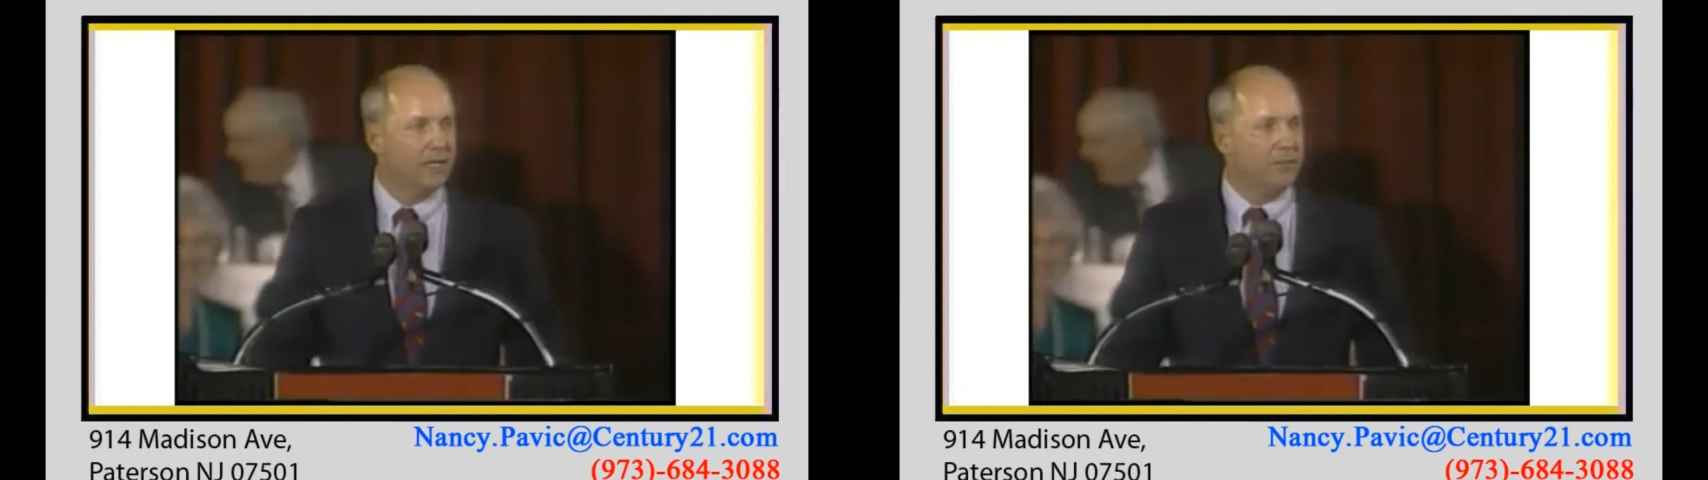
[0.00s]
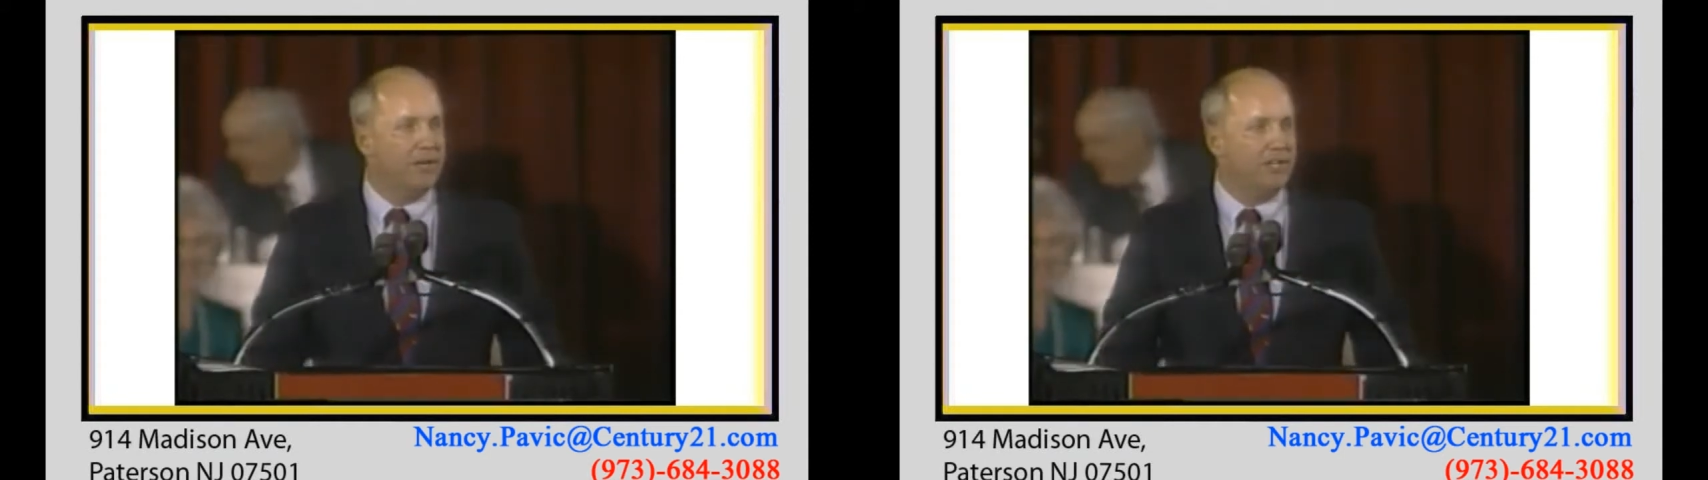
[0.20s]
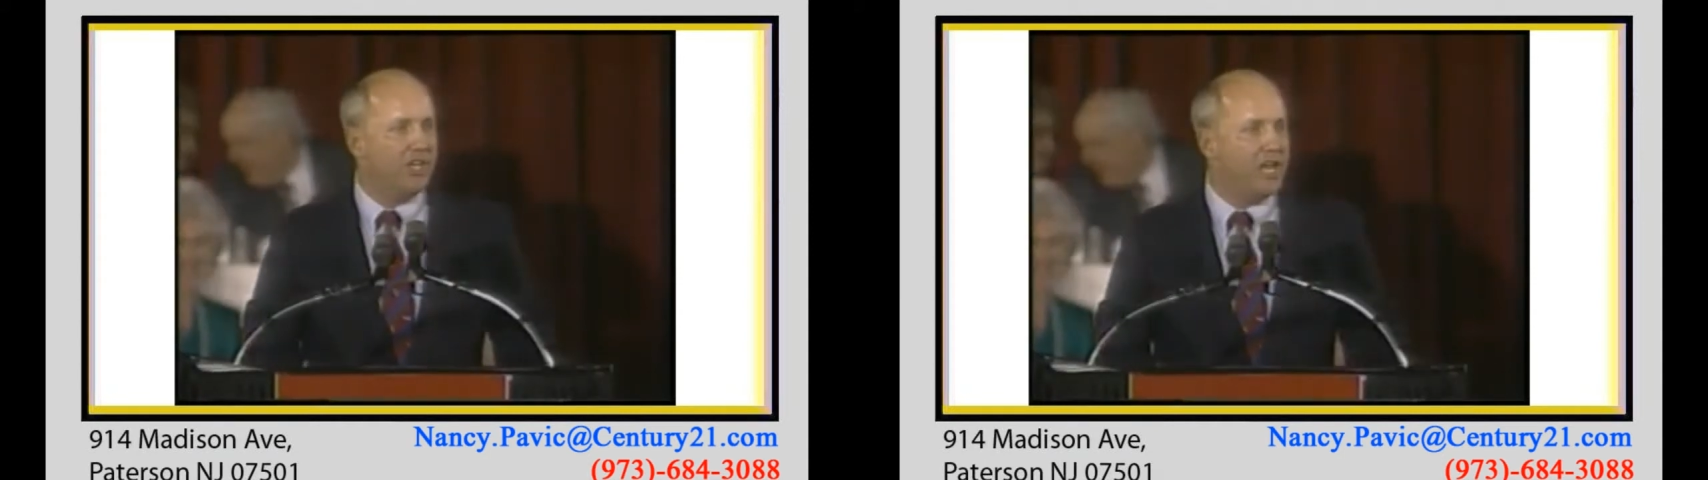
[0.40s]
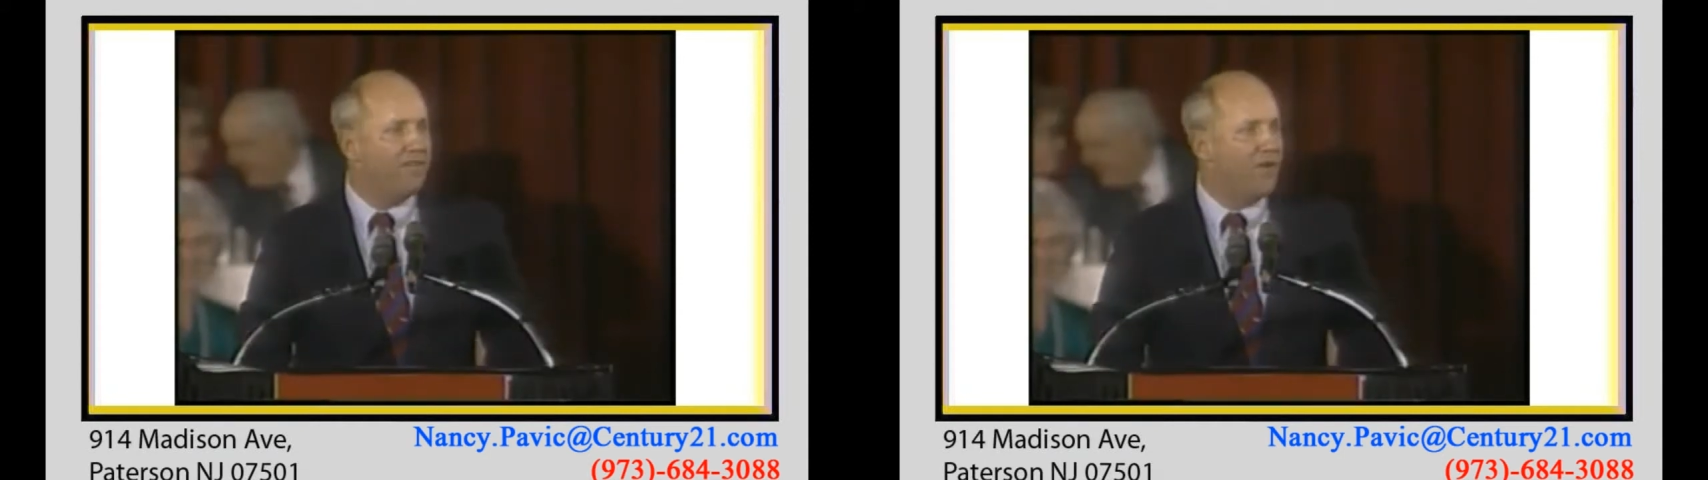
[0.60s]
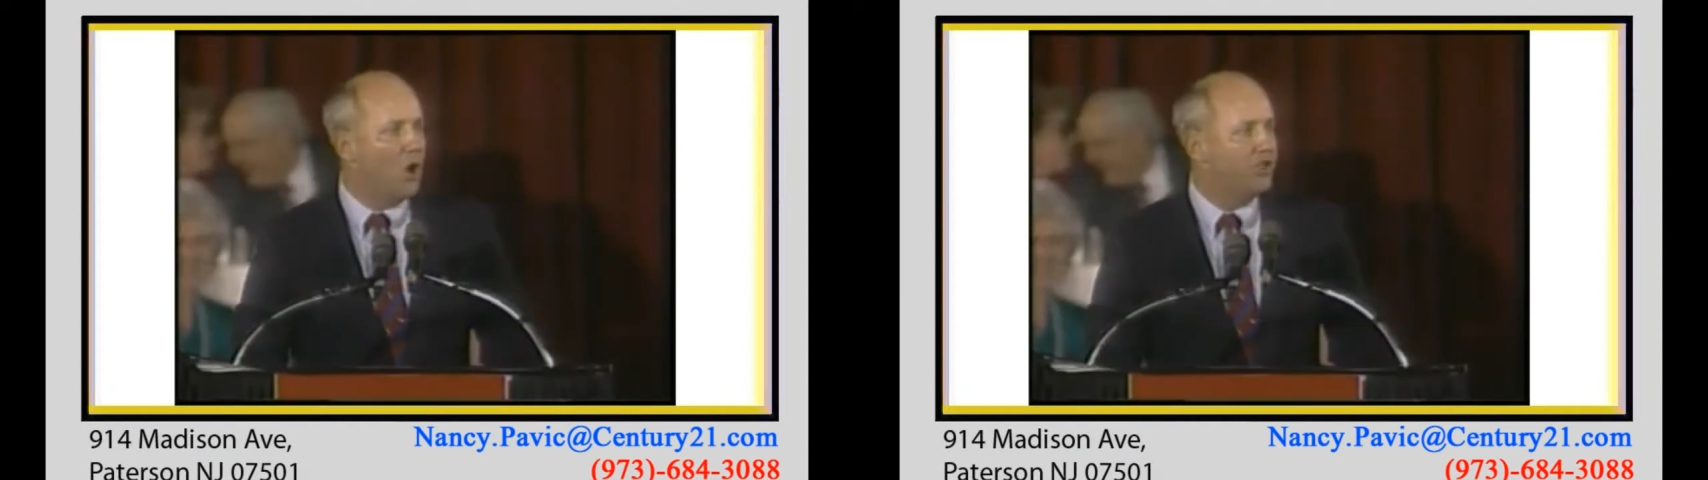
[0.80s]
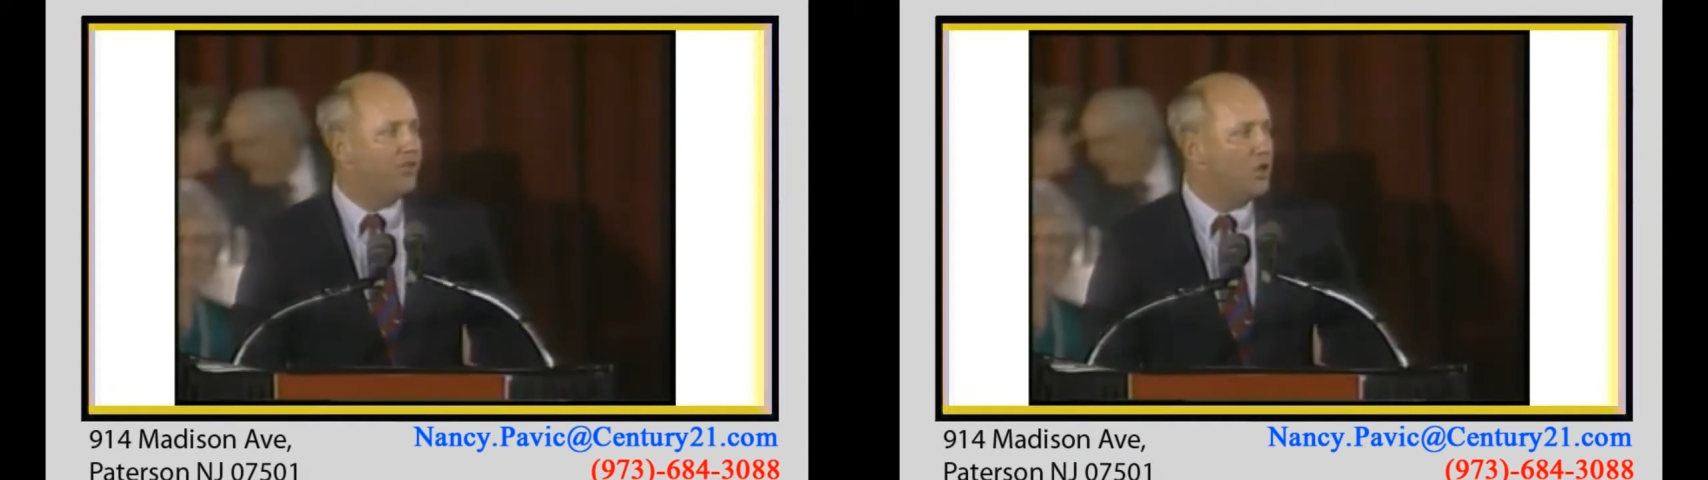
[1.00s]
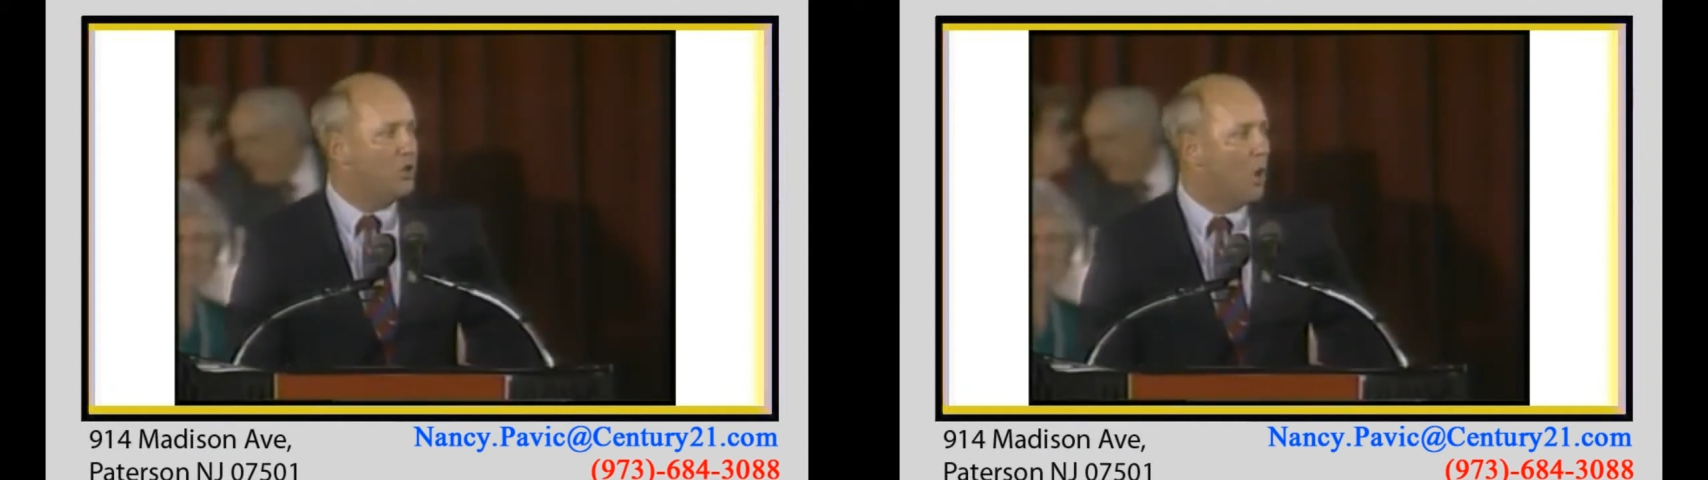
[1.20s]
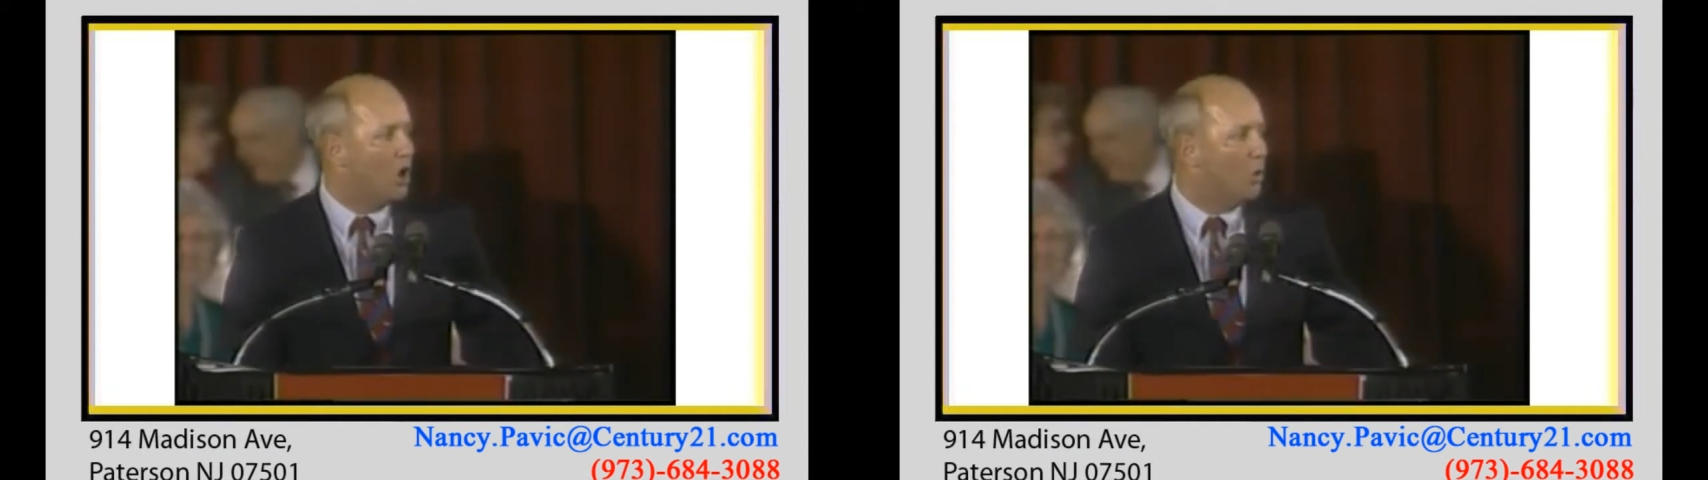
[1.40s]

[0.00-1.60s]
But see, folks, if you want to